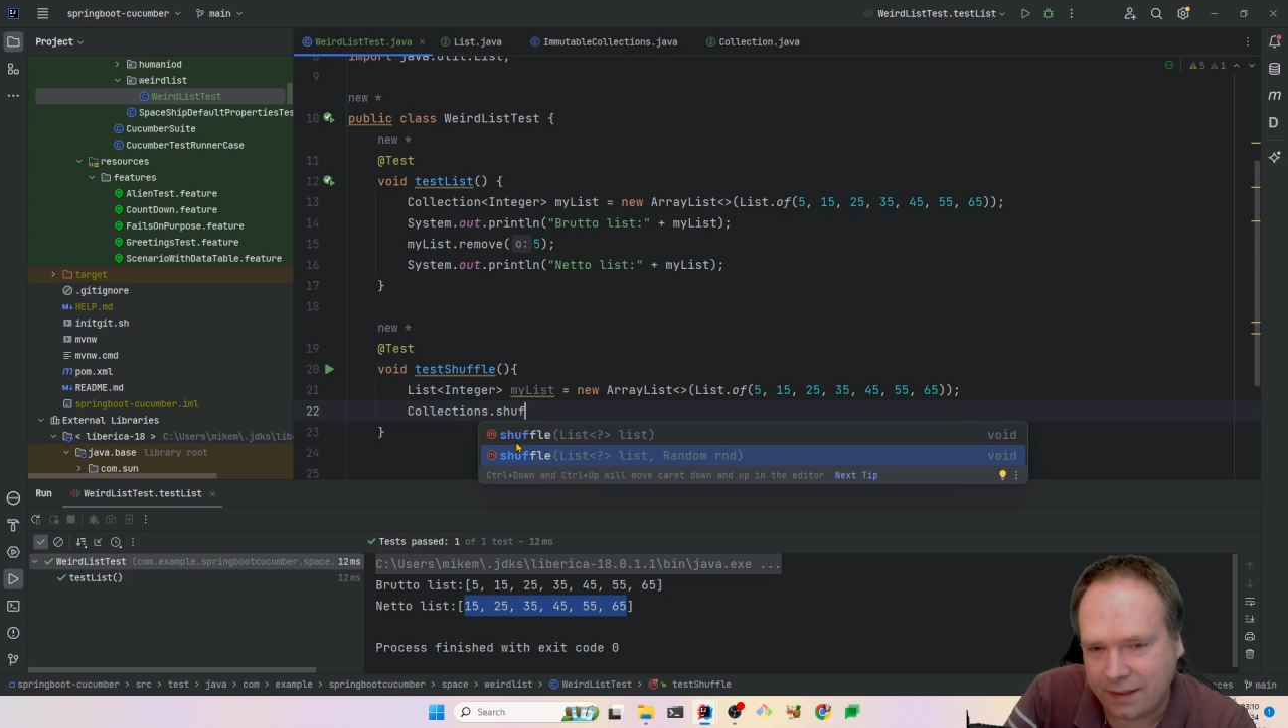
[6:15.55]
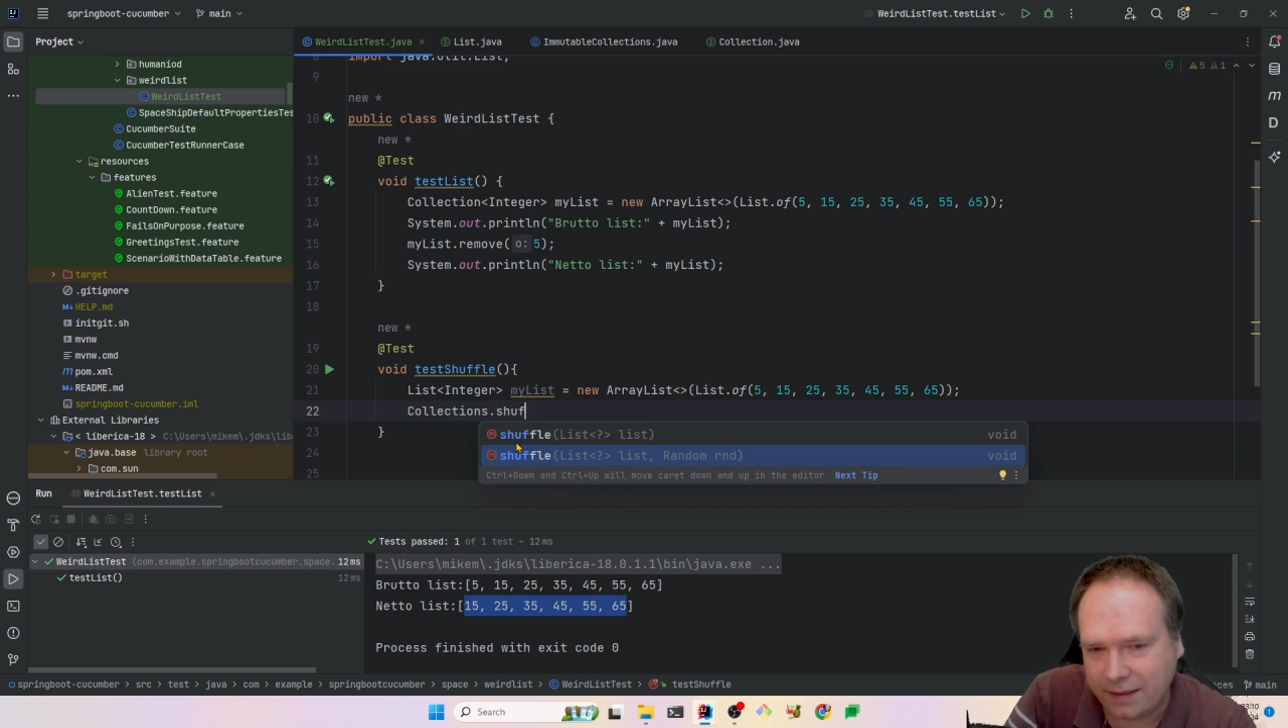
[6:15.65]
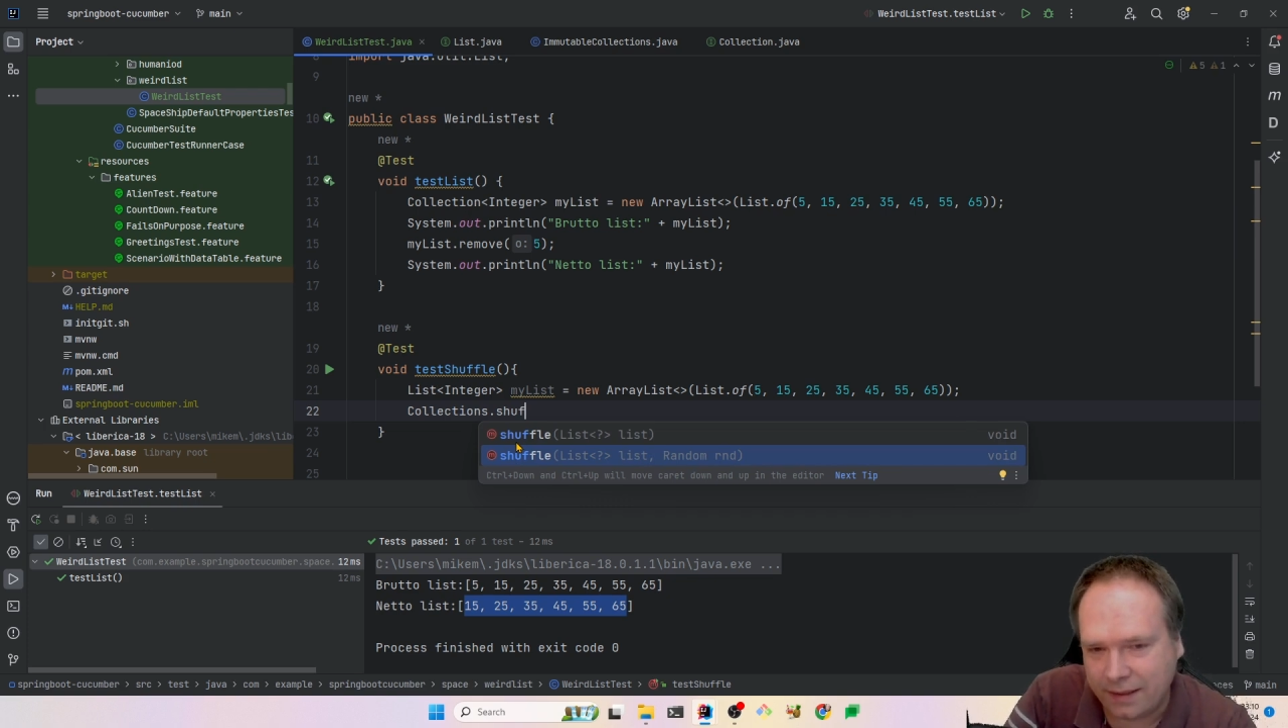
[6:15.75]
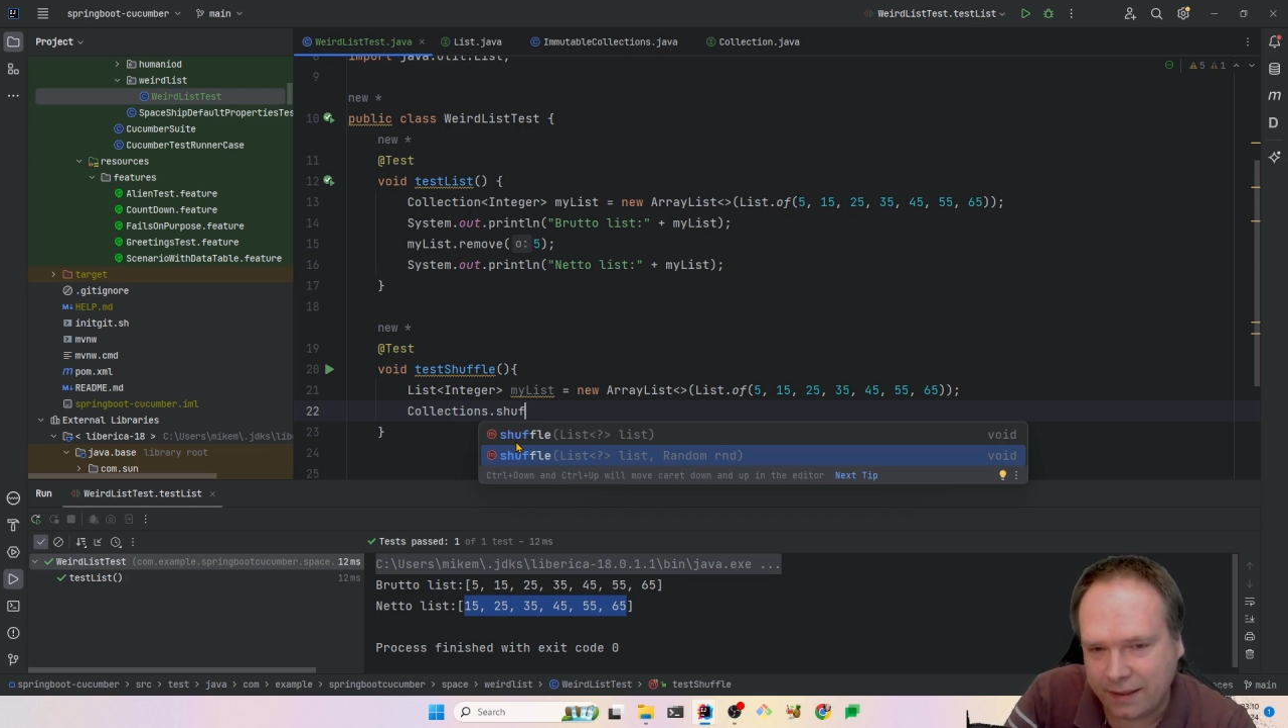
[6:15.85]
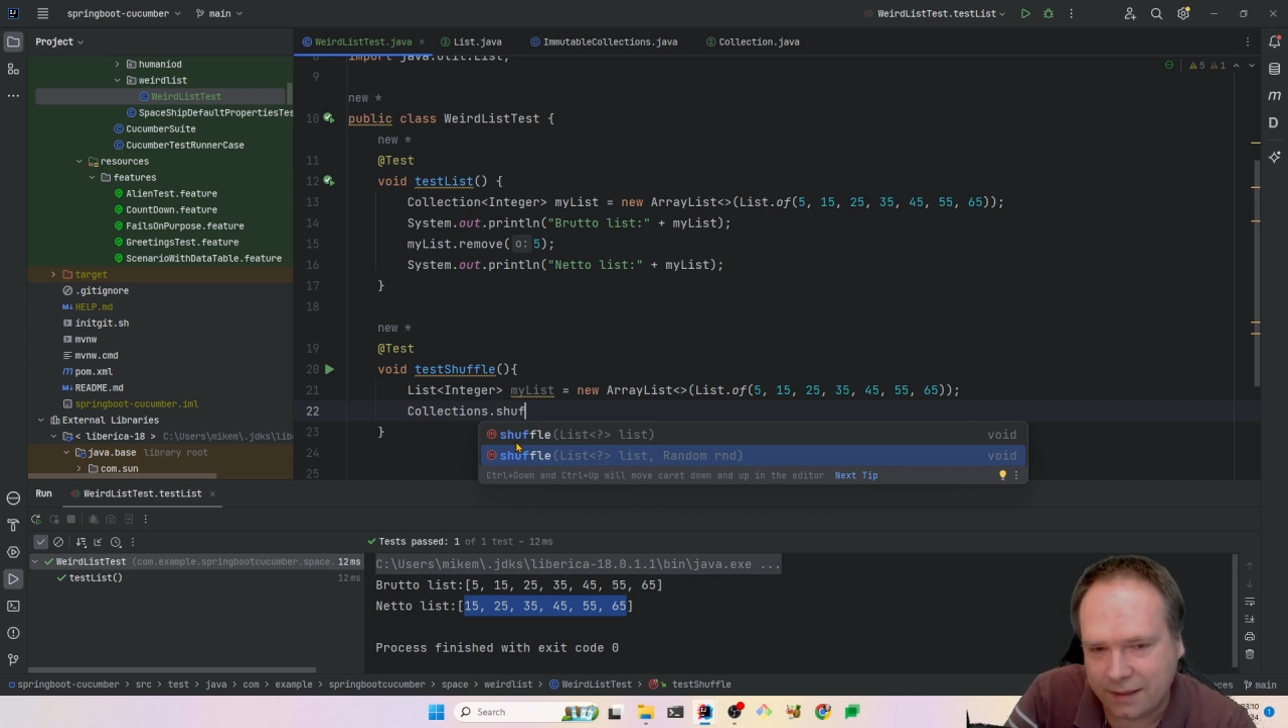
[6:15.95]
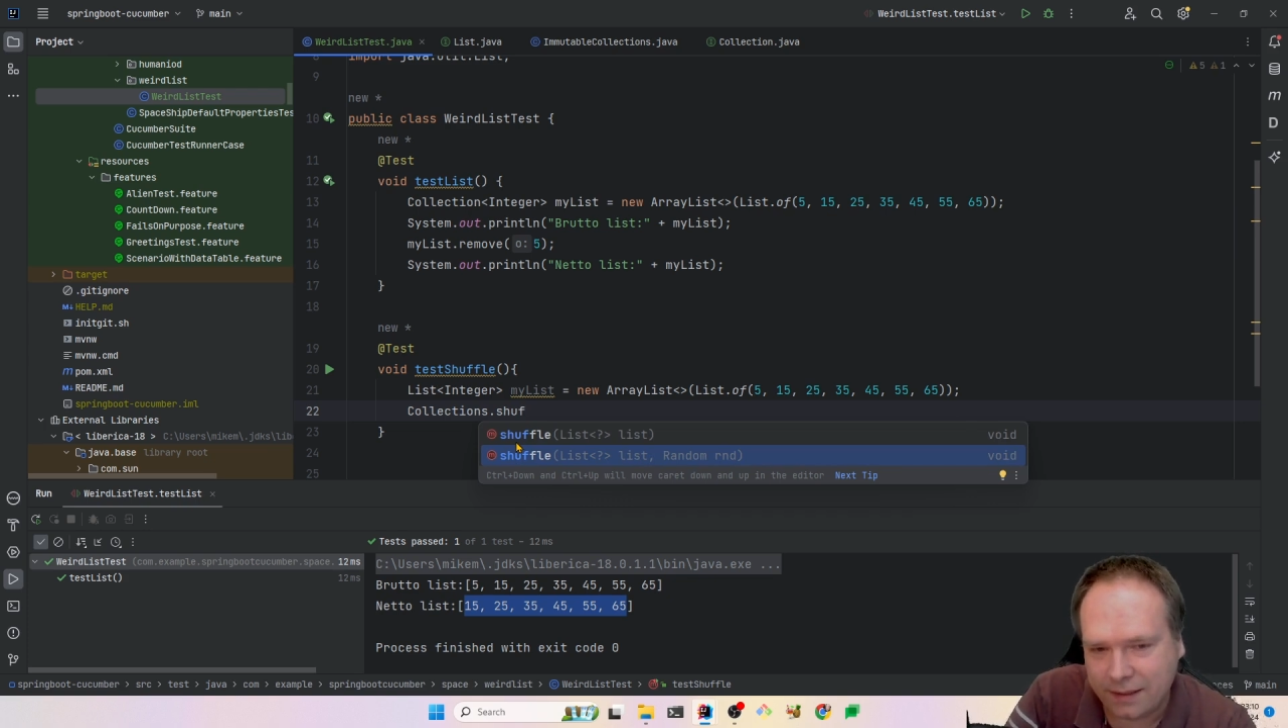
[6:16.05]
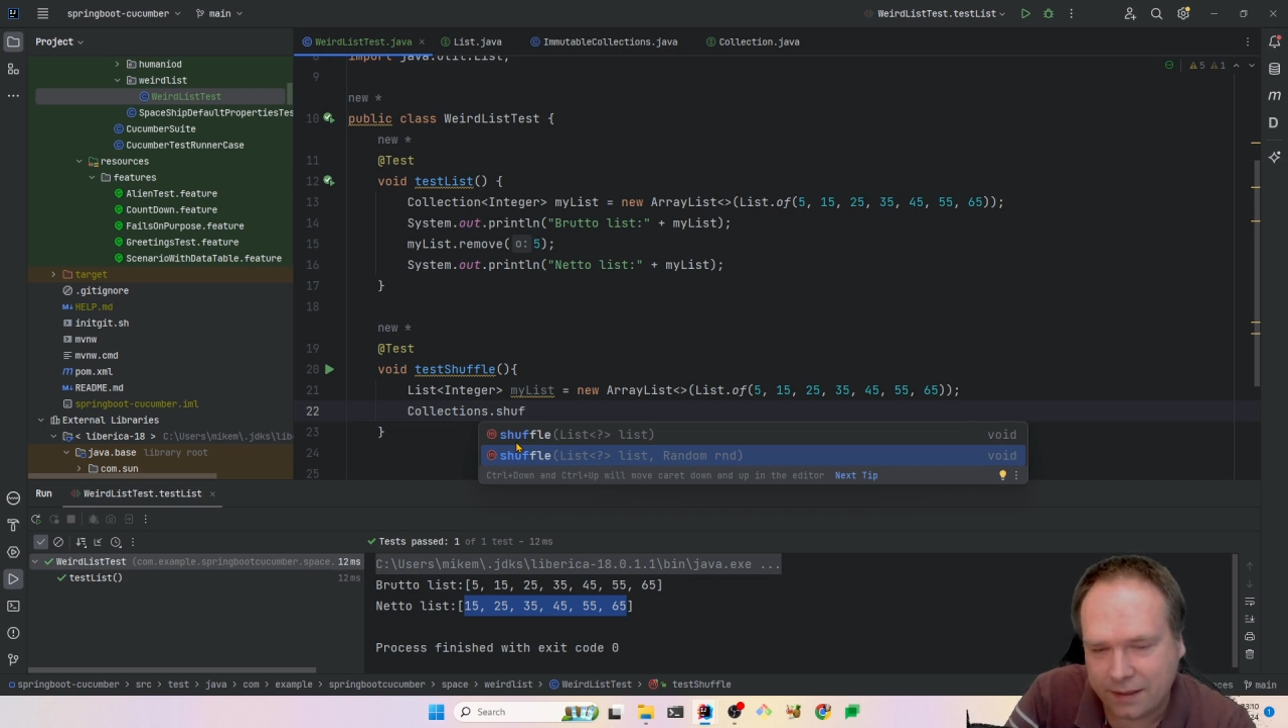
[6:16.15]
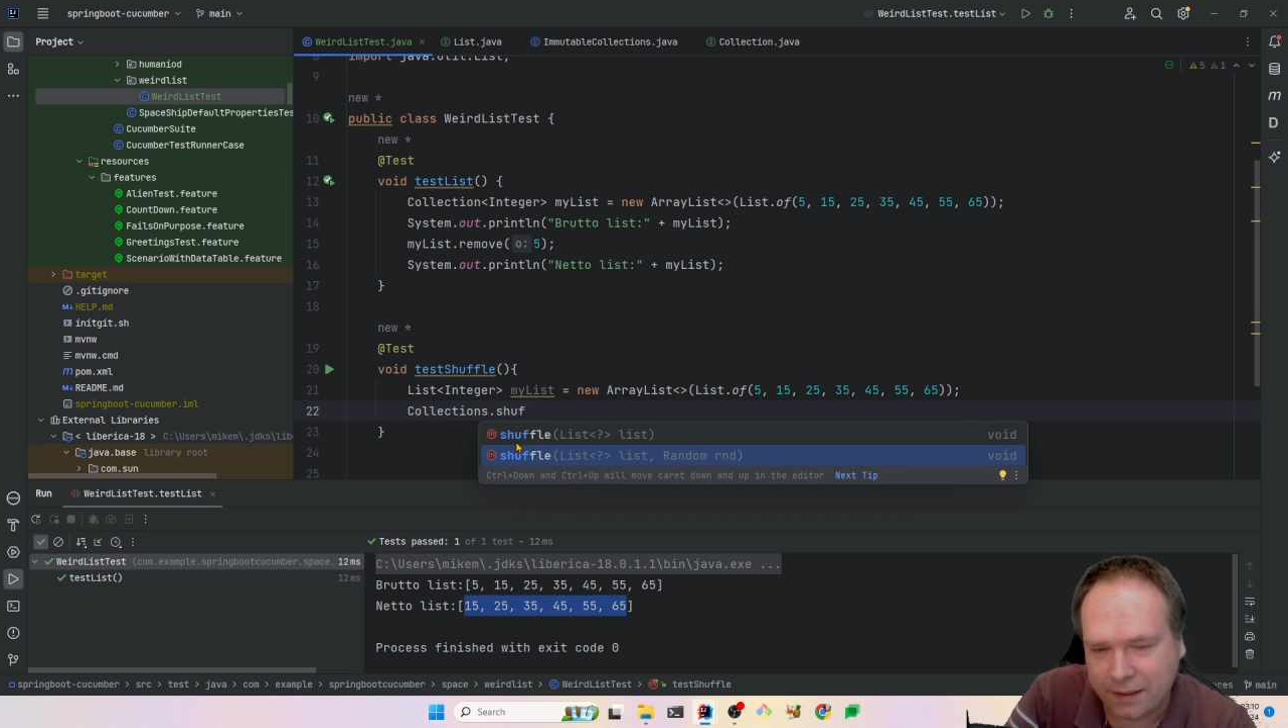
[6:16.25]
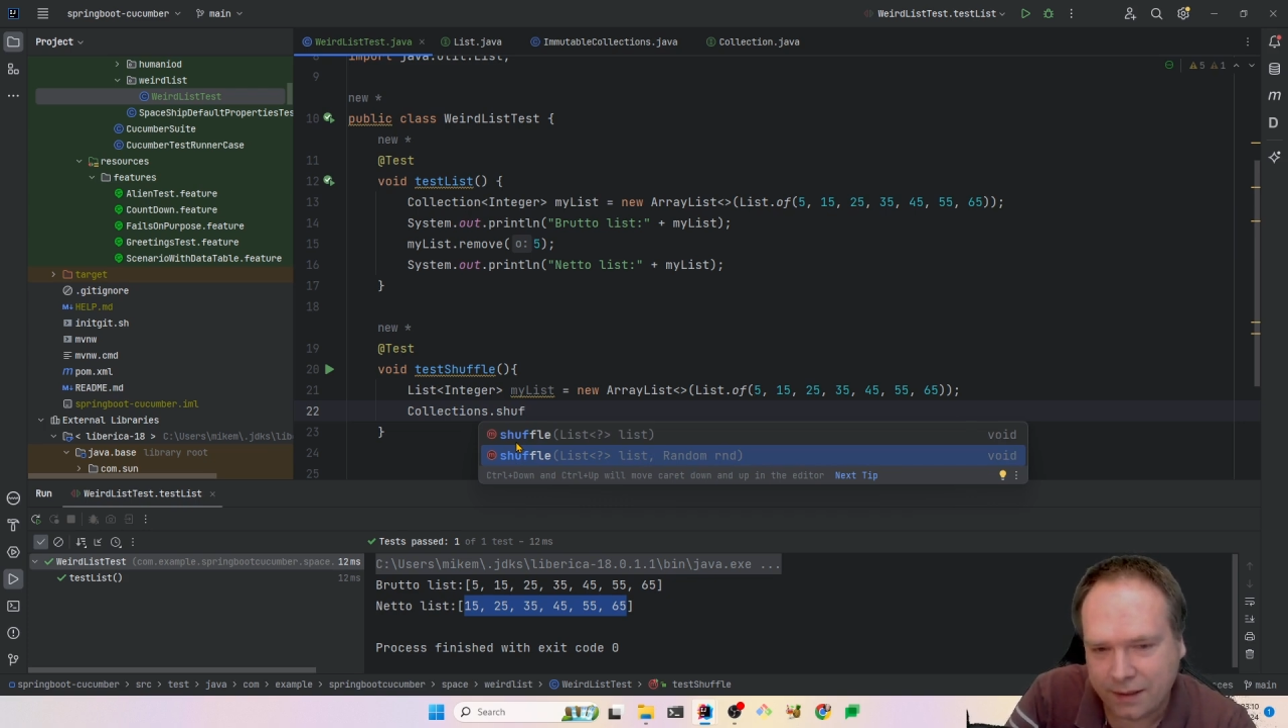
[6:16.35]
in the list.